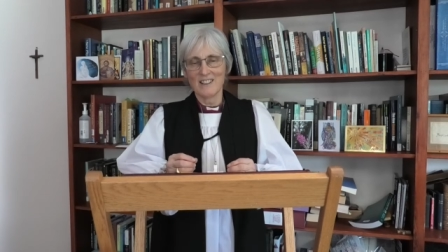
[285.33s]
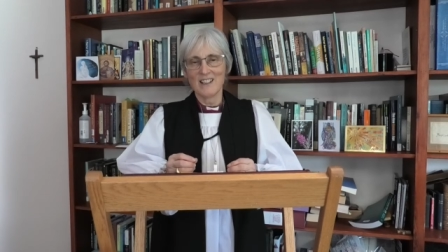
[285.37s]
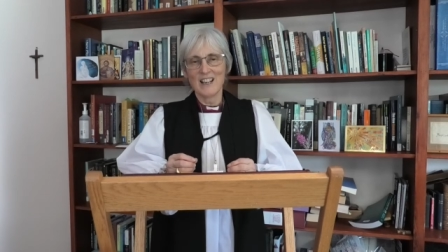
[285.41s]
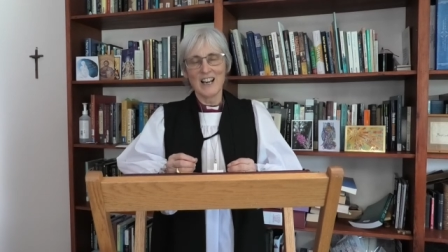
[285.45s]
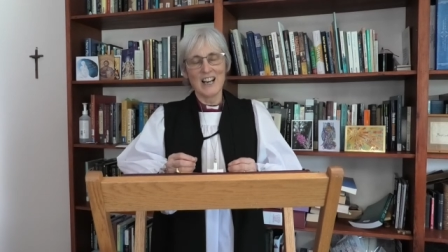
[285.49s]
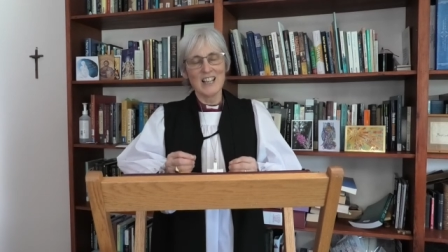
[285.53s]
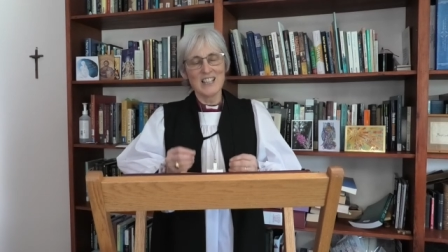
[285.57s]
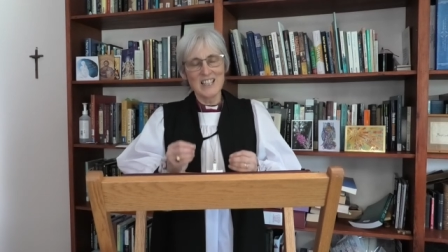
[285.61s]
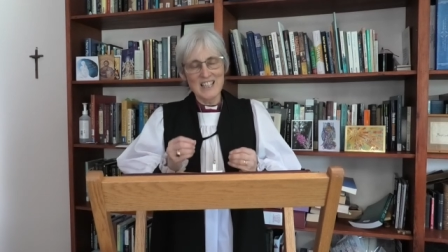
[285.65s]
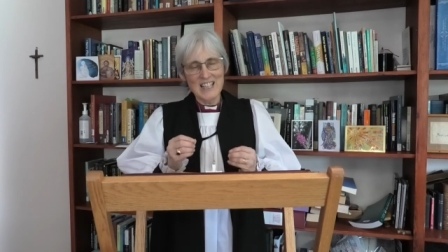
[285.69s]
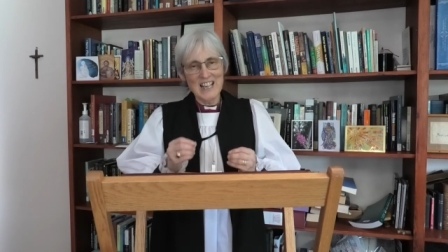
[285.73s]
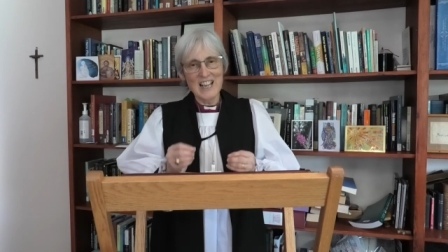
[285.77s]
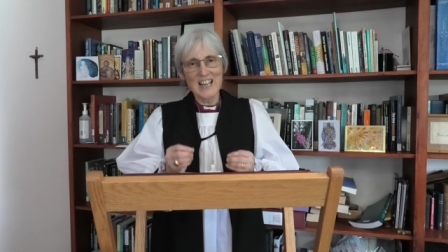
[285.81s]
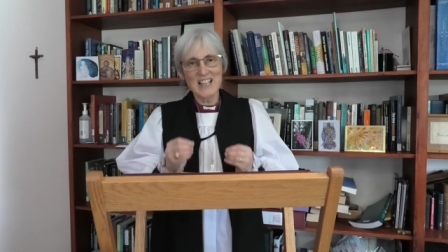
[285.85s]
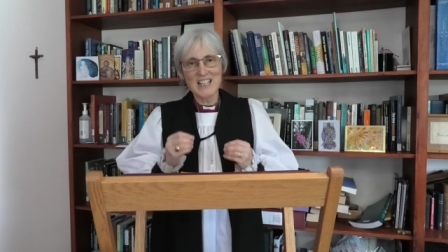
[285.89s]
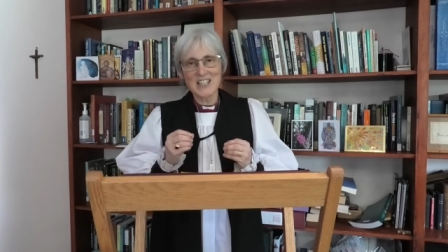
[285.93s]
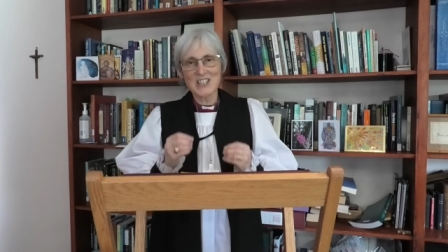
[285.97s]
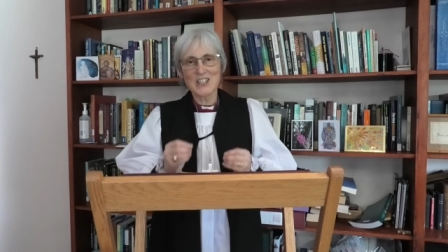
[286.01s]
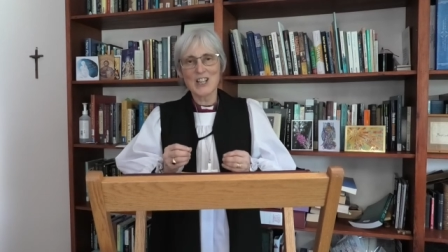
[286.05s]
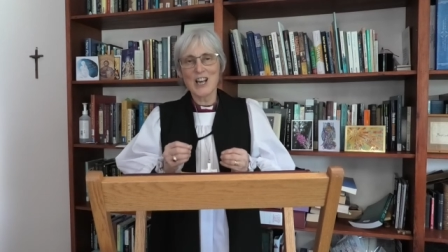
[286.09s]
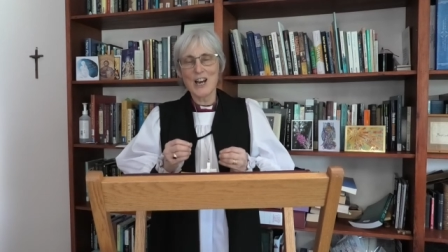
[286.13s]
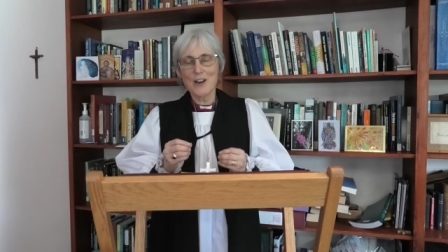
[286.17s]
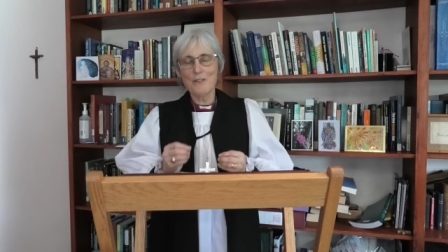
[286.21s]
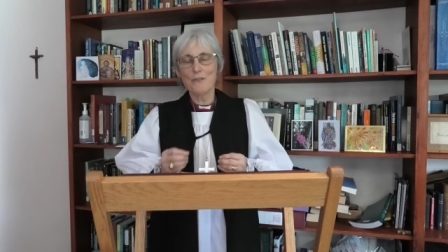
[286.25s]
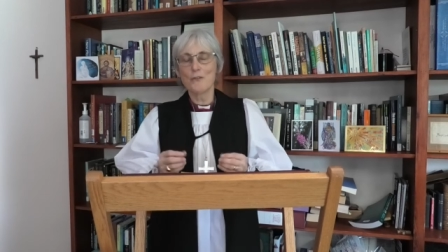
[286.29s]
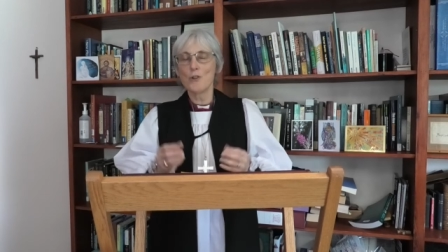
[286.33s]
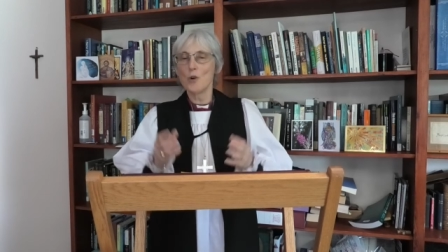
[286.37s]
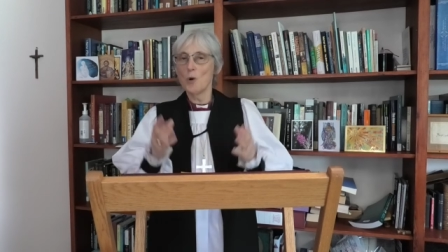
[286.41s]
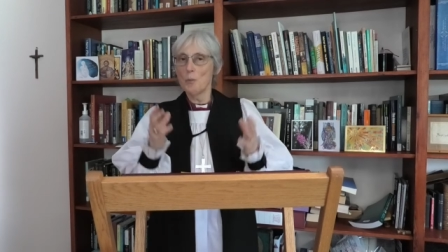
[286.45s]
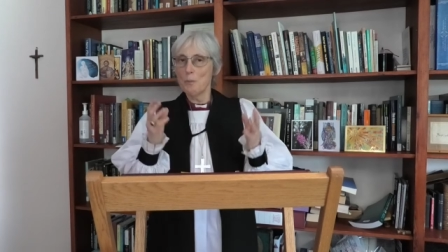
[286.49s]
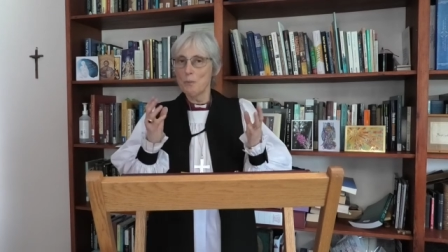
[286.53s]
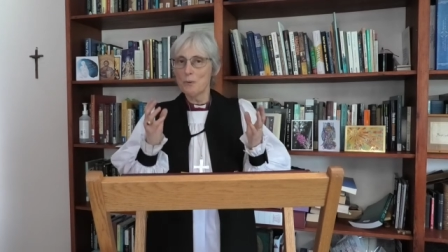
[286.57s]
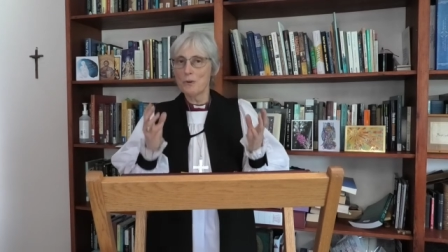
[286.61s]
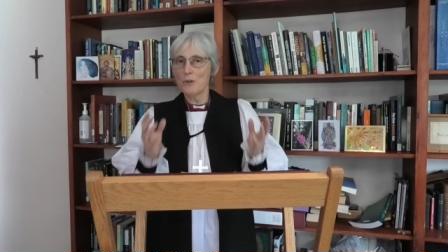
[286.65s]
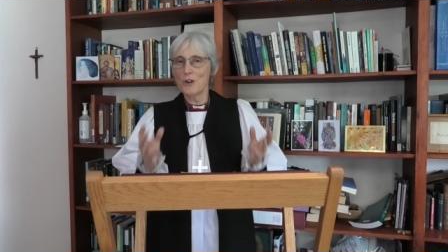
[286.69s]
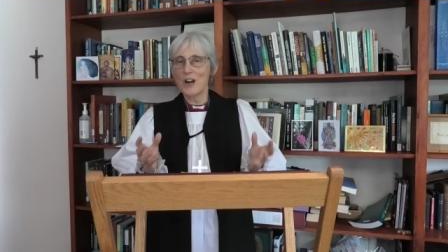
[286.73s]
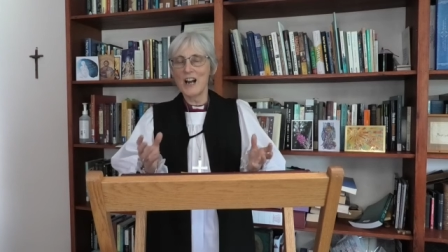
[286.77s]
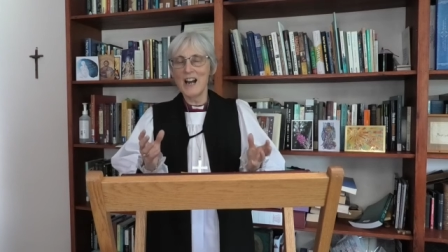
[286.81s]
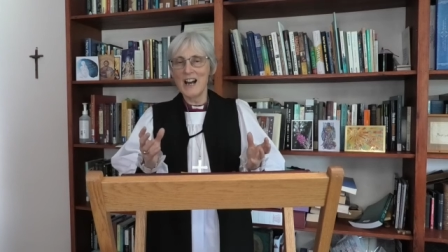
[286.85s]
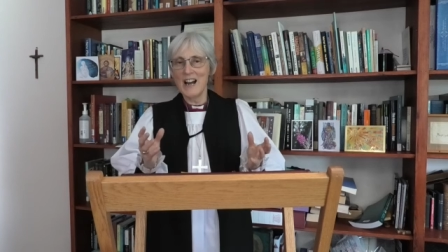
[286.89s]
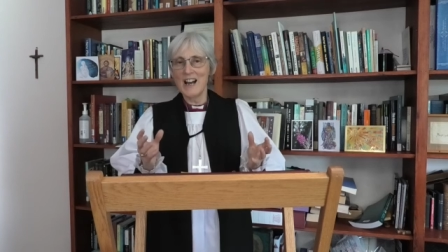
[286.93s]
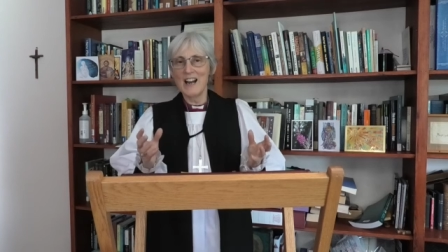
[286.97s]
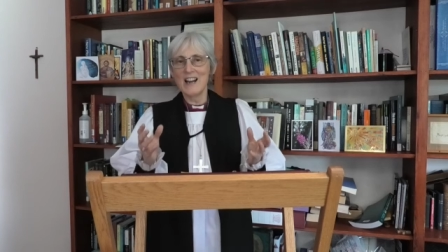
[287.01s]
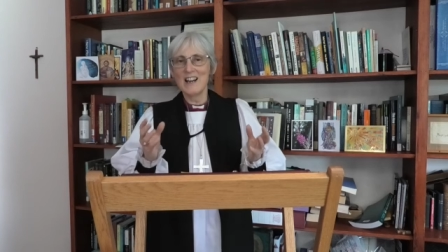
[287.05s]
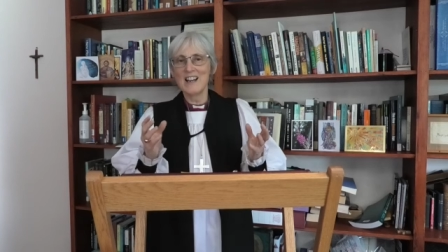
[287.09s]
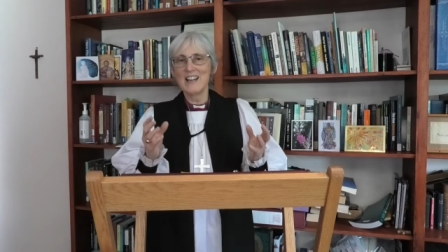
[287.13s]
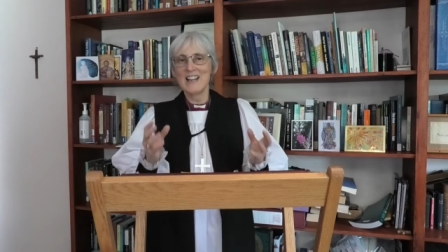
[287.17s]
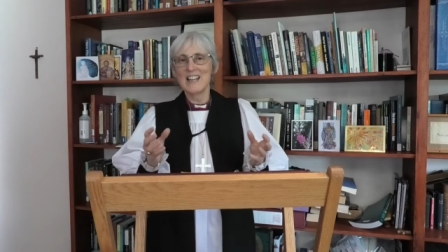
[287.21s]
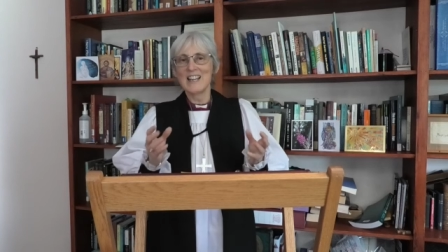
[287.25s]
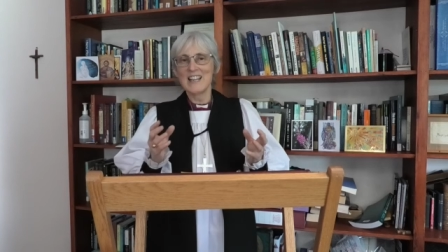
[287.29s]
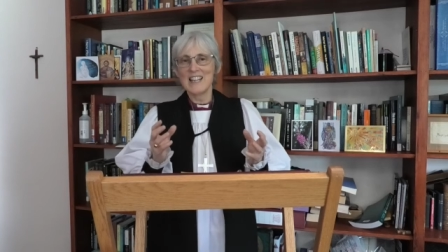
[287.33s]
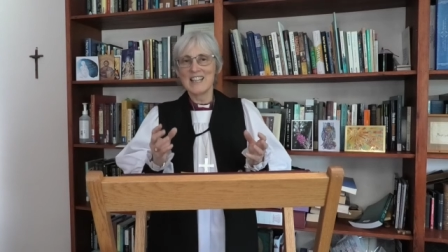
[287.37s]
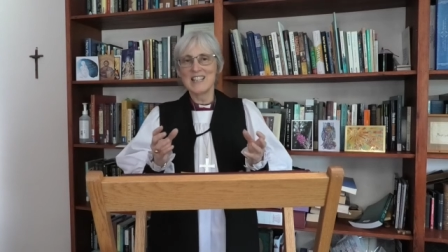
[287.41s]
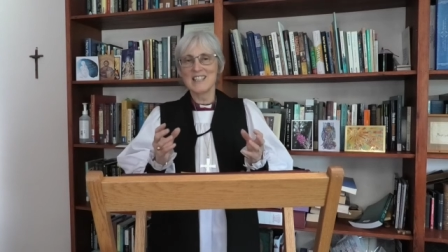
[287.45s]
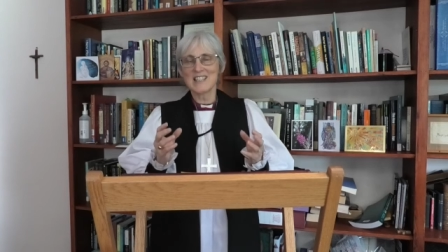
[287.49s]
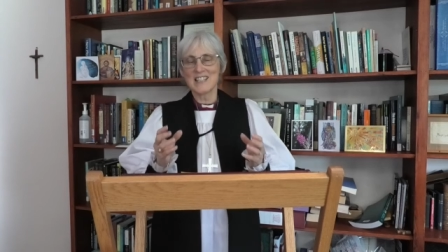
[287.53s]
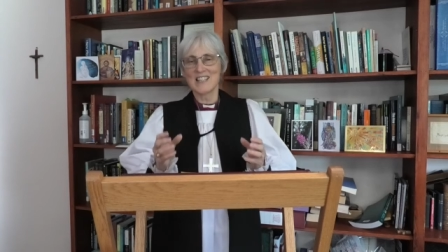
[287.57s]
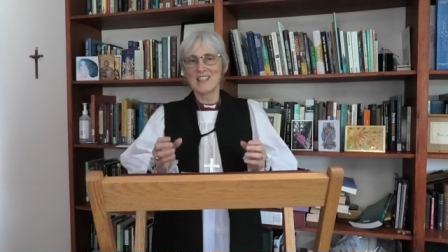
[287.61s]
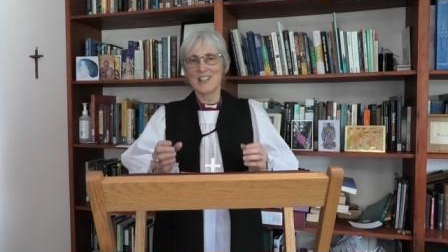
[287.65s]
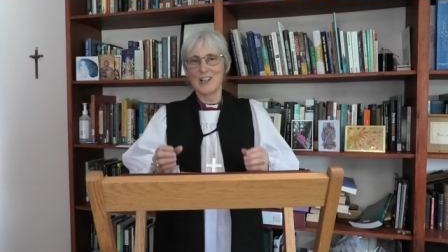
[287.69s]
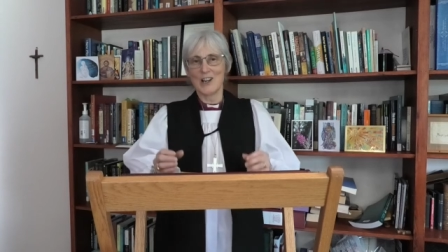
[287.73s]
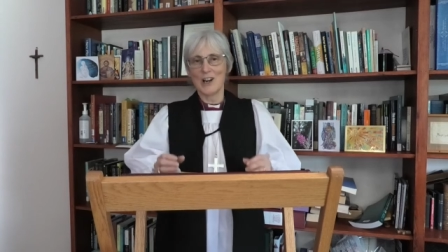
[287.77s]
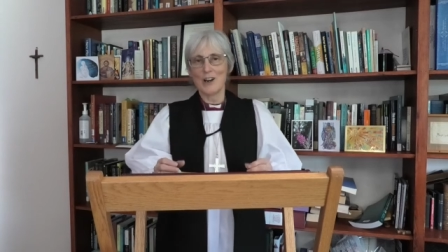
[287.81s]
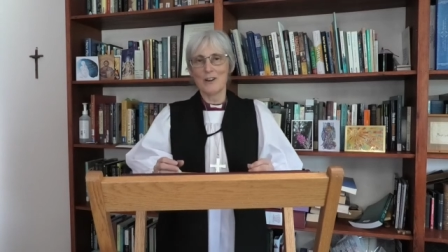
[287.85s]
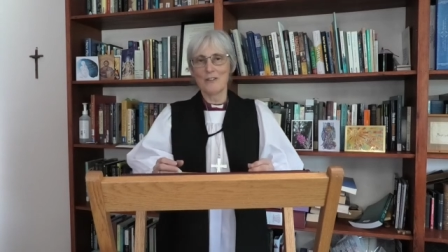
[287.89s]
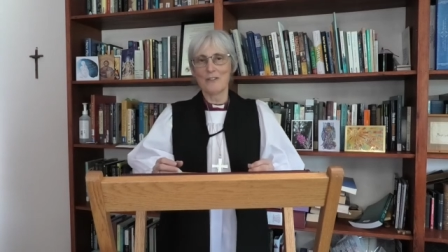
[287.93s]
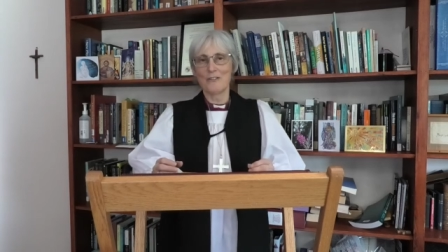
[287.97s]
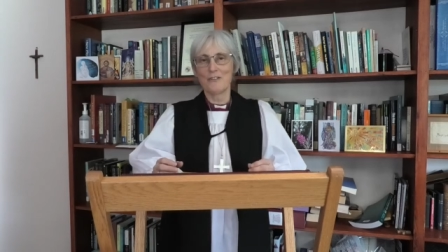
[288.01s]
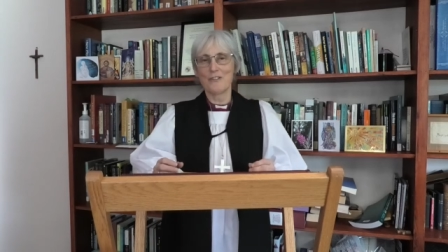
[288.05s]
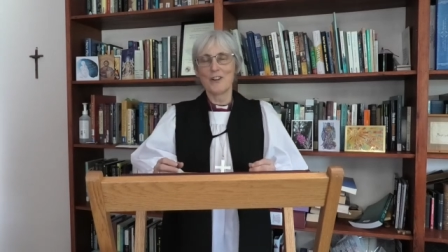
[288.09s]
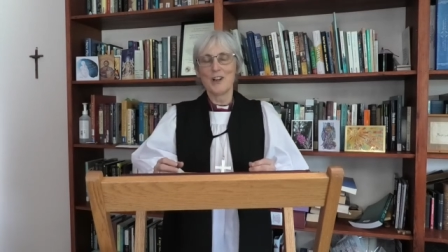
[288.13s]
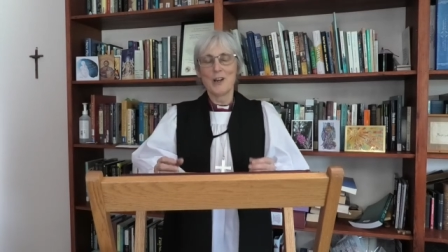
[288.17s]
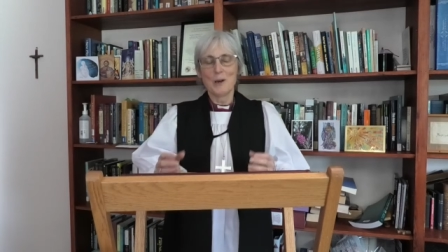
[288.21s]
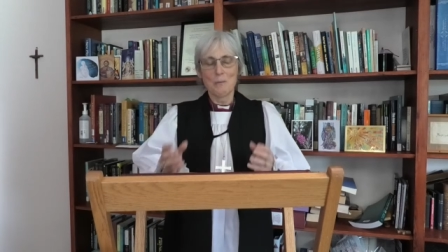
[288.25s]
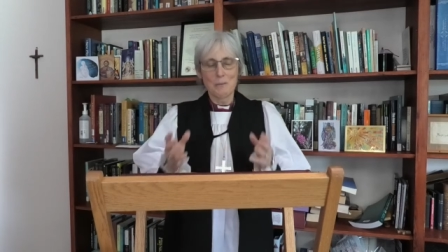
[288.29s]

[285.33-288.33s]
And yes, therefore, prayer is enough.